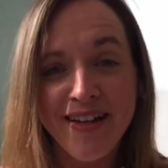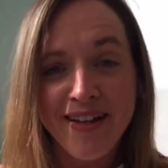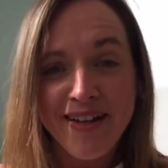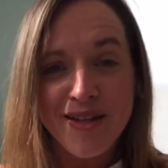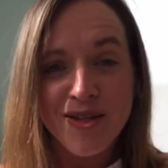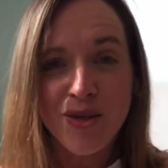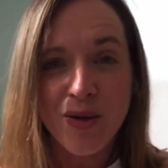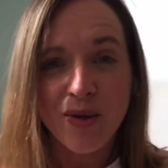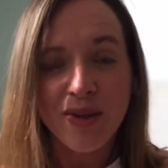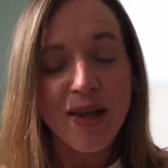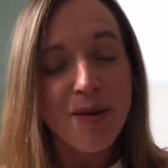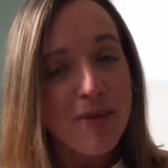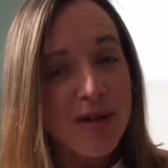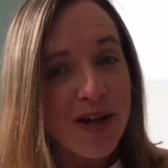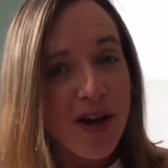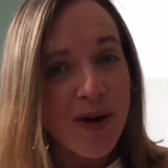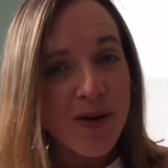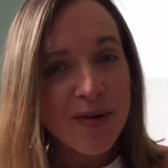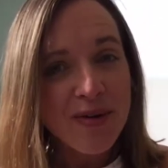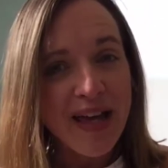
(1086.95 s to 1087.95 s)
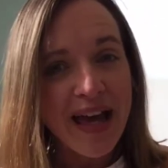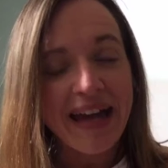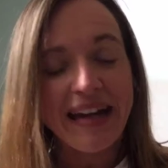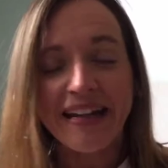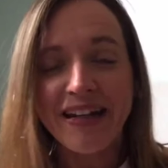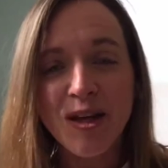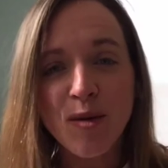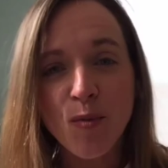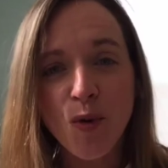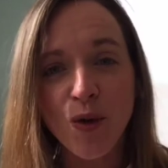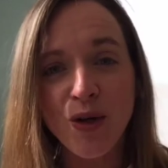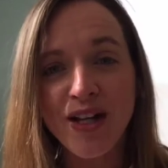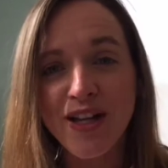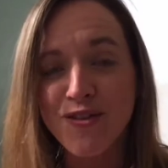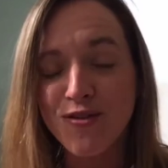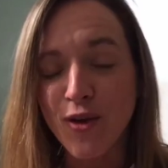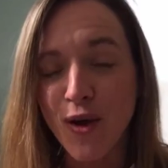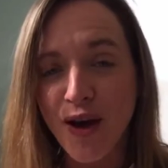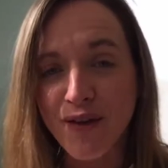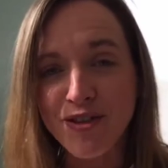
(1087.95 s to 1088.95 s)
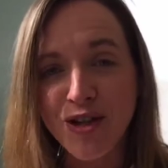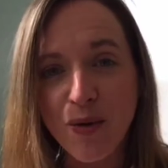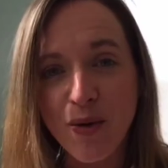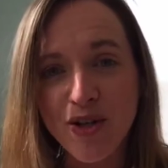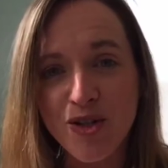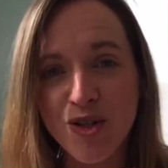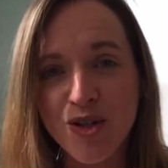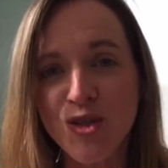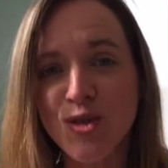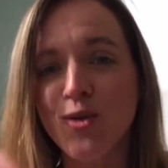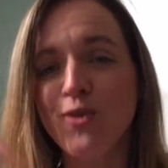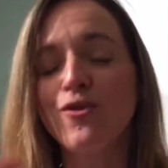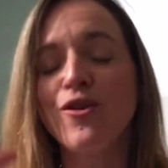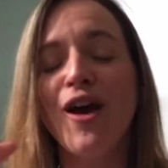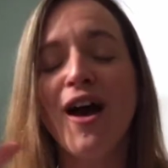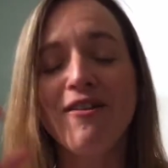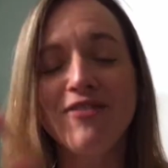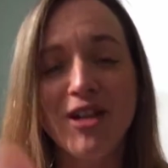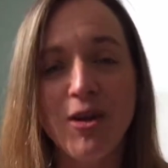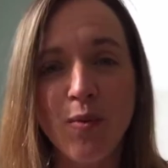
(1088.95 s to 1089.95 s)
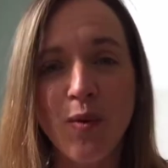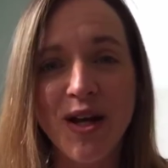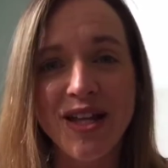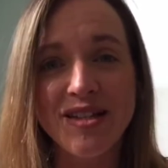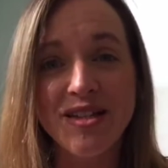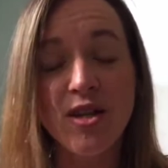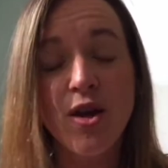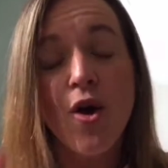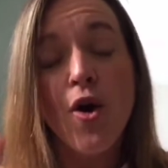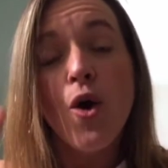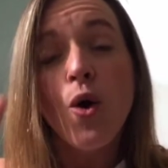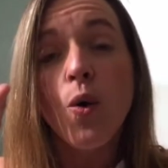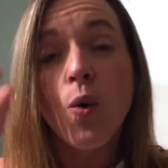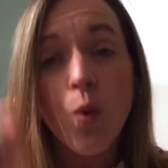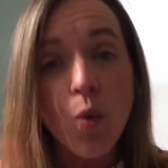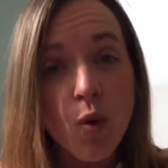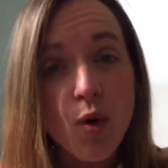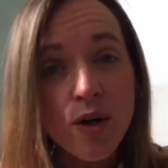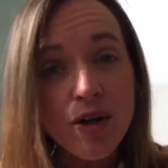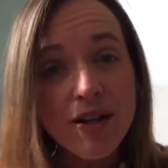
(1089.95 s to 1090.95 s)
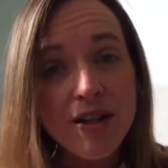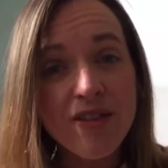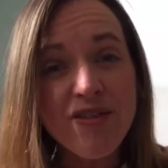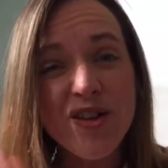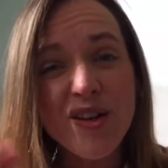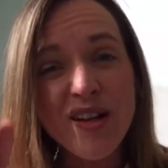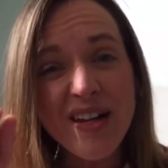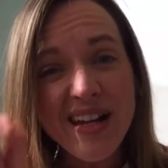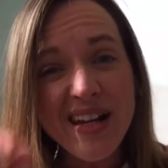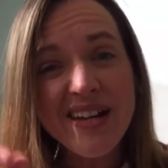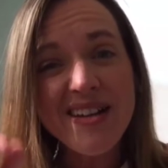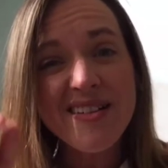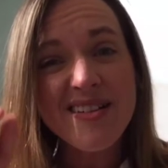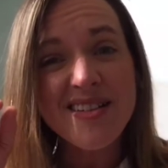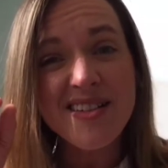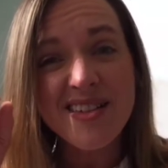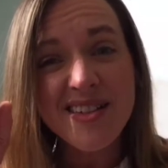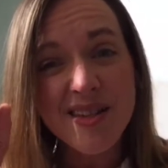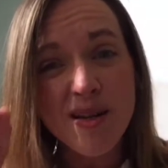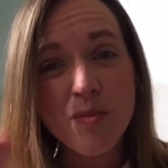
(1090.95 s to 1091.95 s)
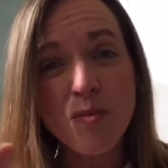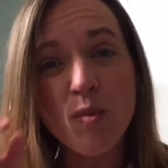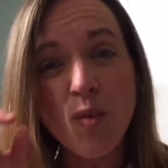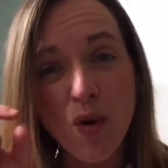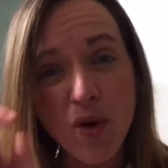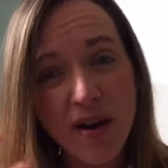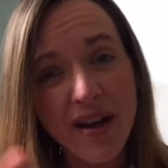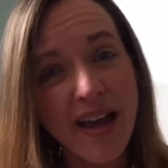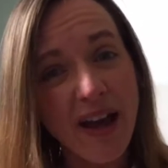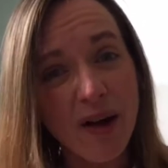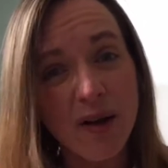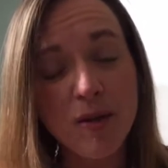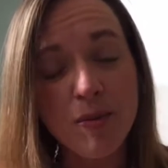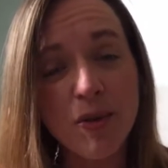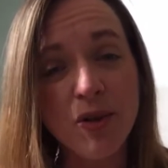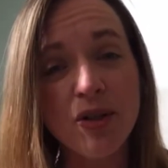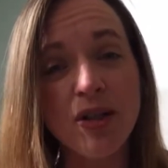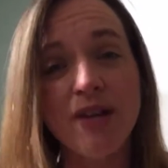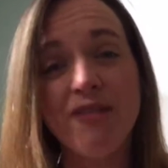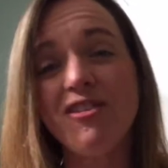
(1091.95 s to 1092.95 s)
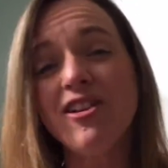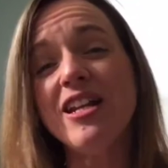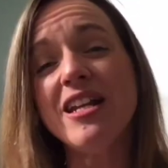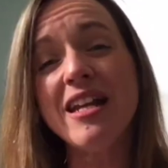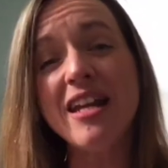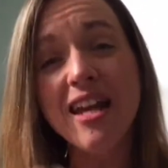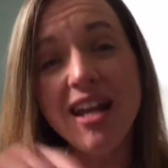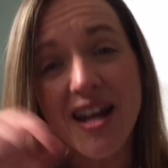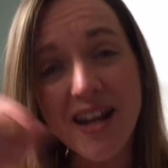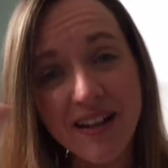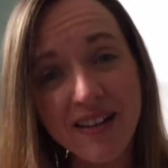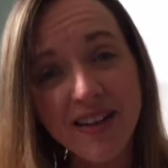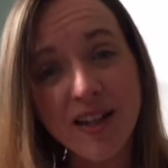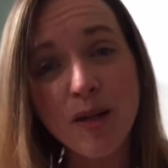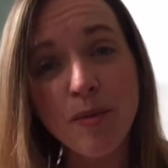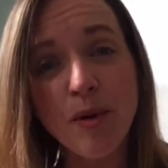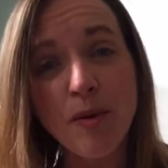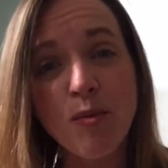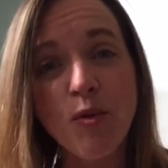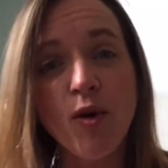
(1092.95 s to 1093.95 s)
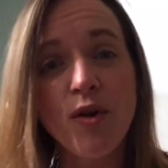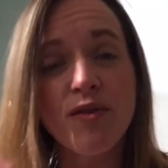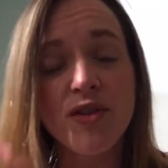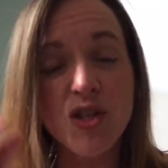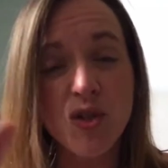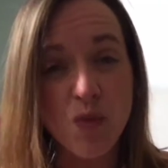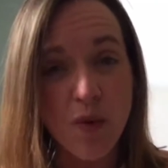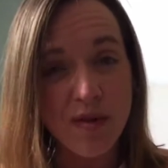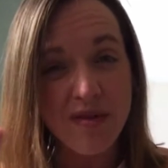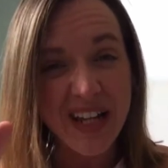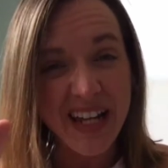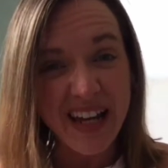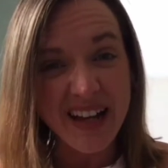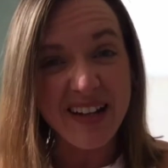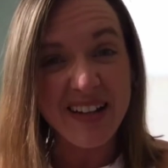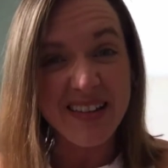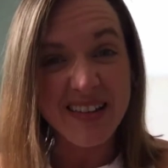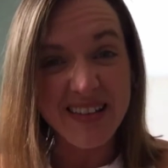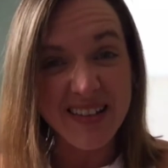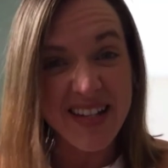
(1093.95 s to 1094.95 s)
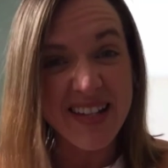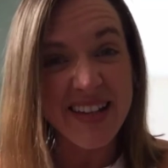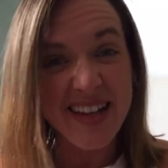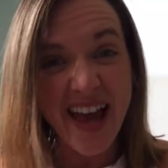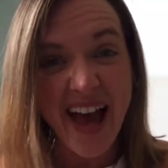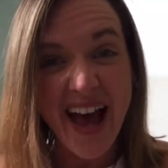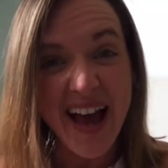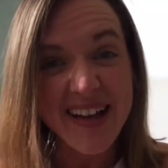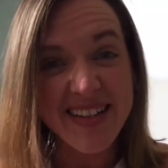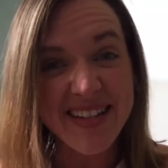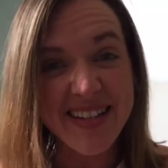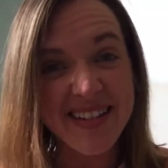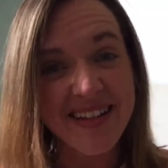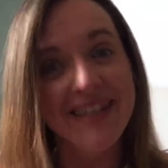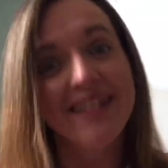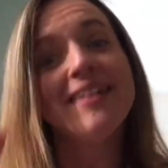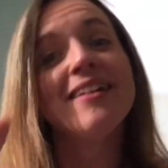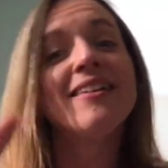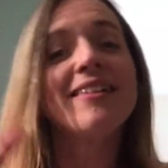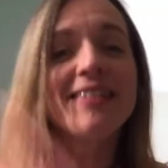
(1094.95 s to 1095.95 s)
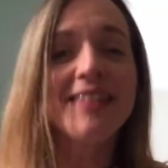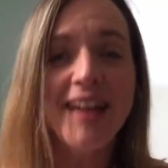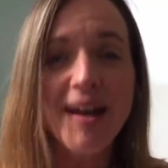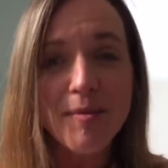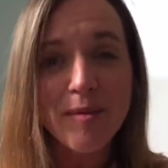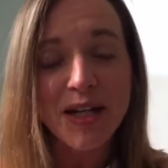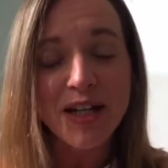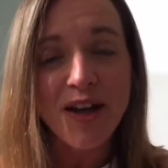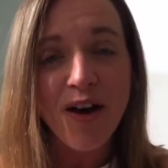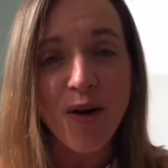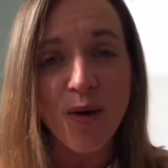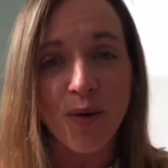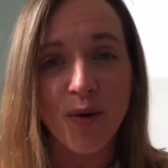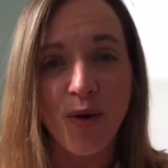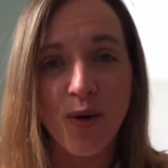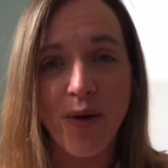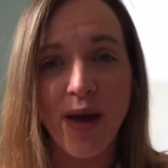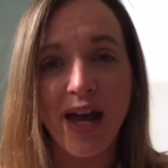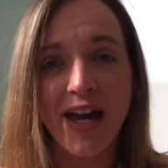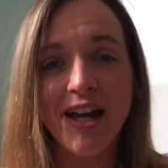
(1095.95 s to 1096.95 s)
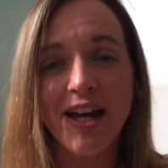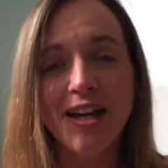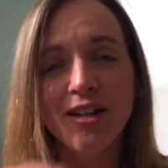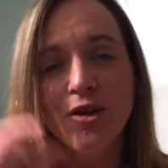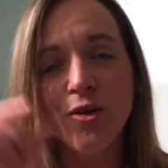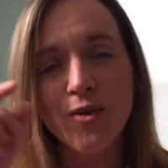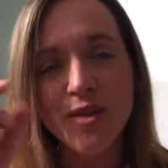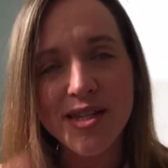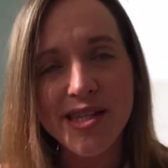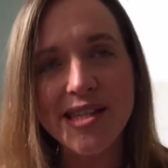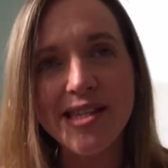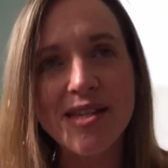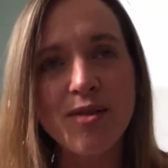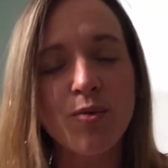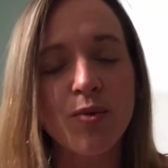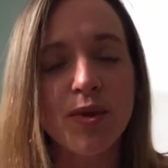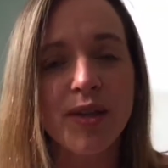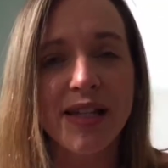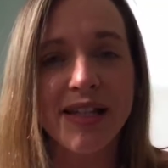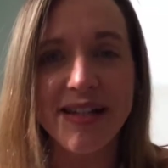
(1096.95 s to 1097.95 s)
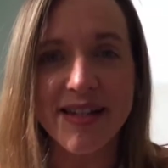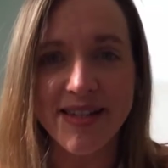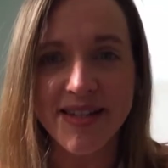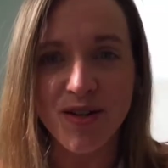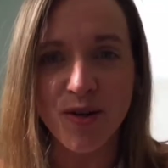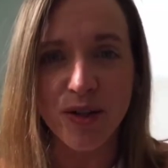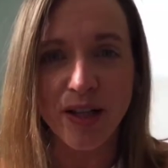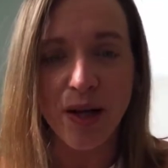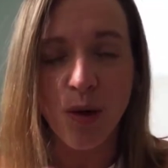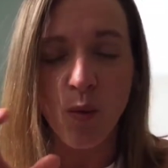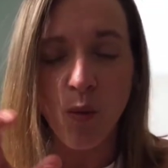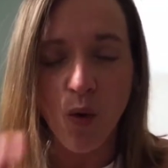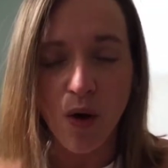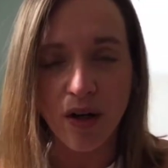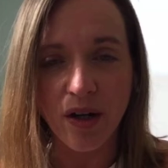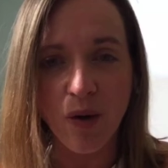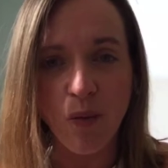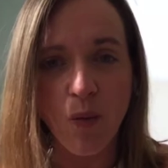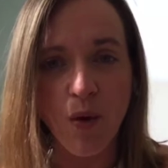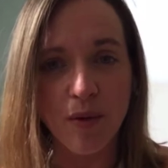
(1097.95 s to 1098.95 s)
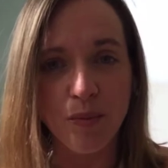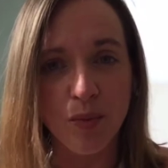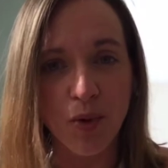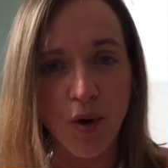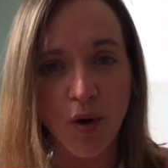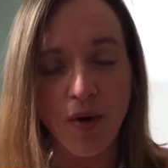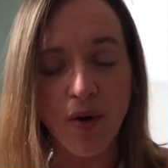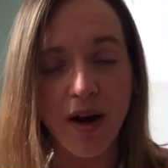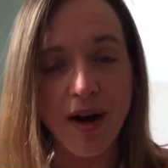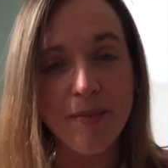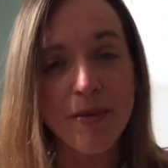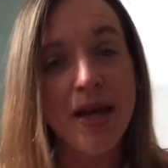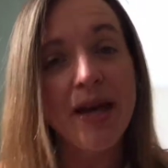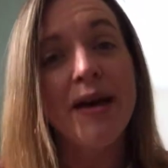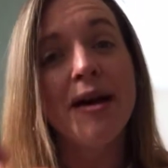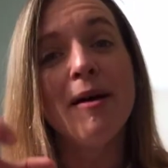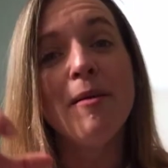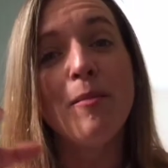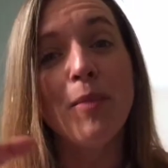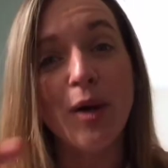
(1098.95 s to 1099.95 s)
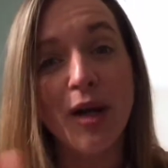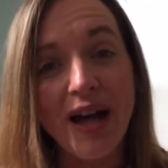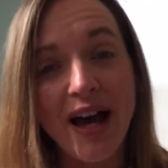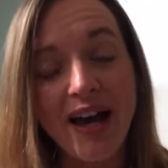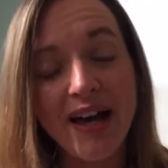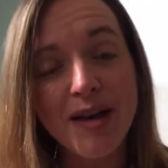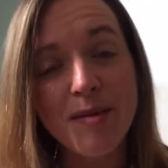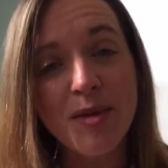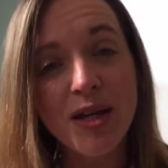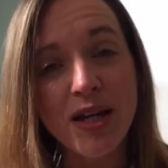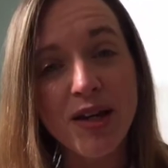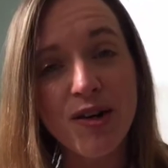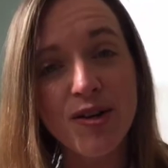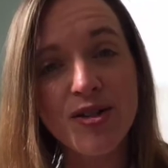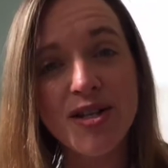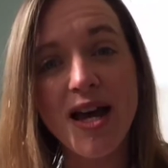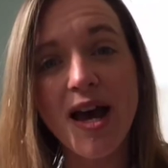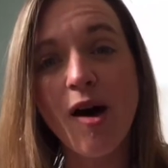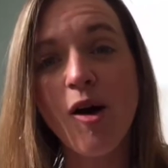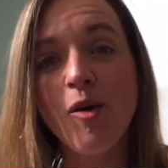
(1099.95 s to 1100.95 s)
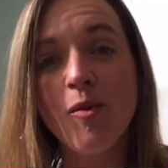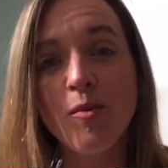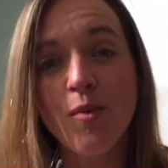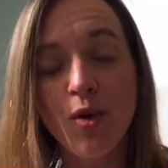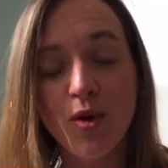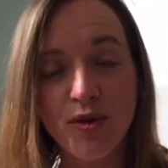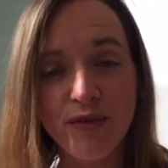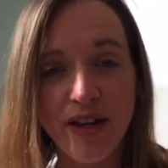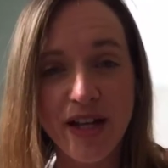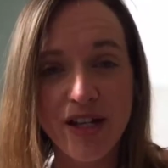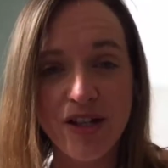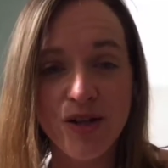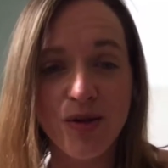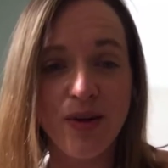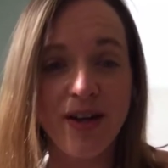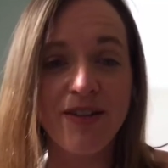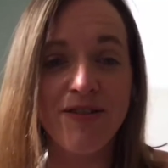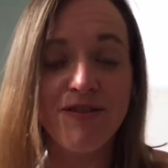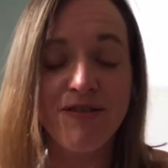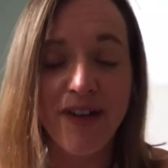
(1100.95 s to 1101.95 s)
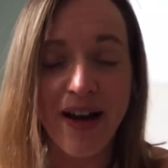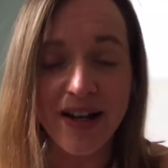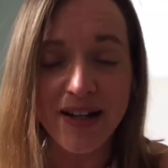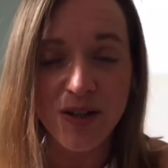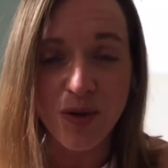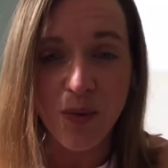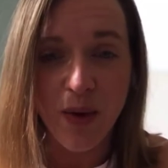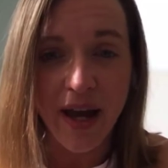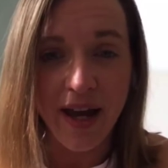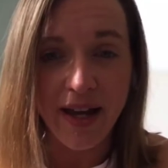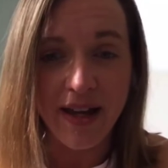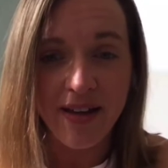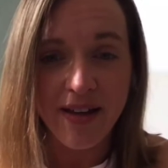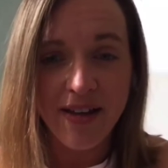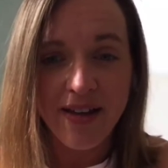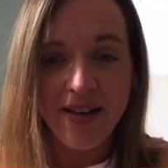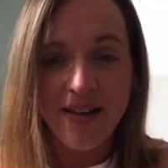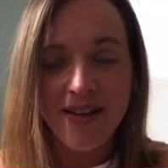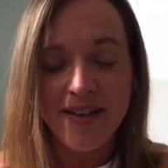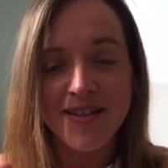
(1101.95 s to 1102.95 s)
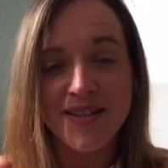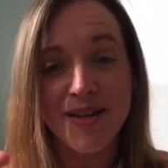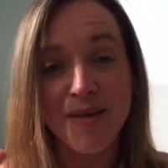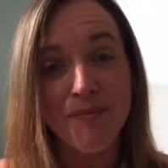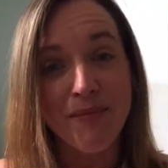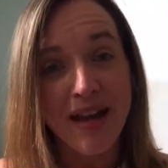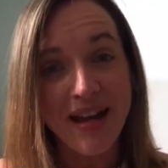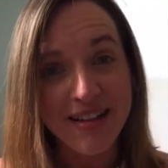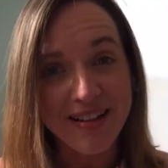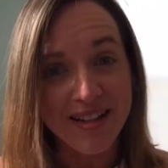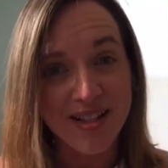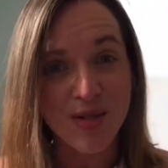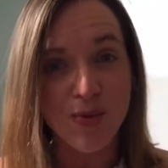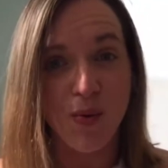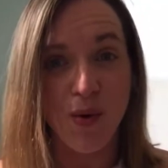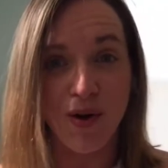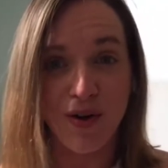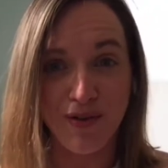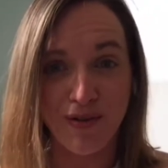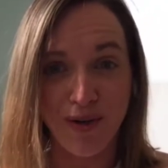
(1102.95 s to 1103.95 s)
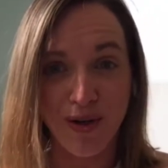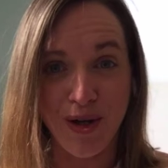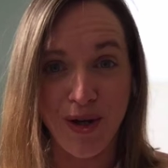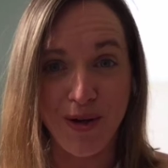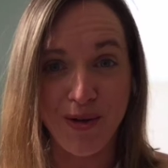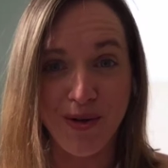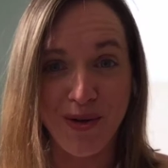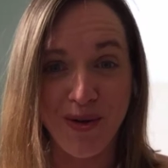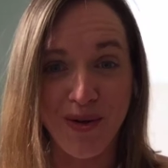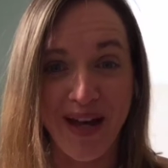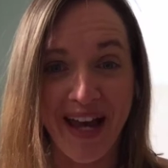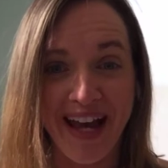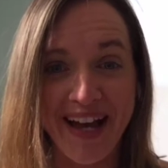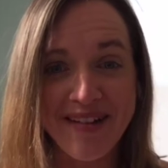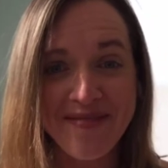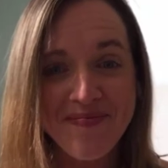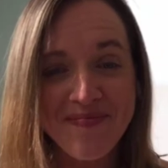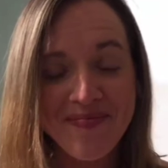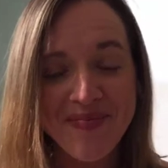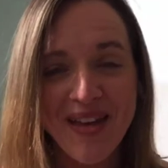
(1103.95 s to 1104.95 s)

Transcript: So let me know at any point if you have any questions or if you have any wins, or if you need some more accountability, if you need a little bit more of a swift kick to the ass, let me know, okay? I know this isn't really necessarily a one-on-one program, but I am here to help motivate you and find a way to make this work for you, okay?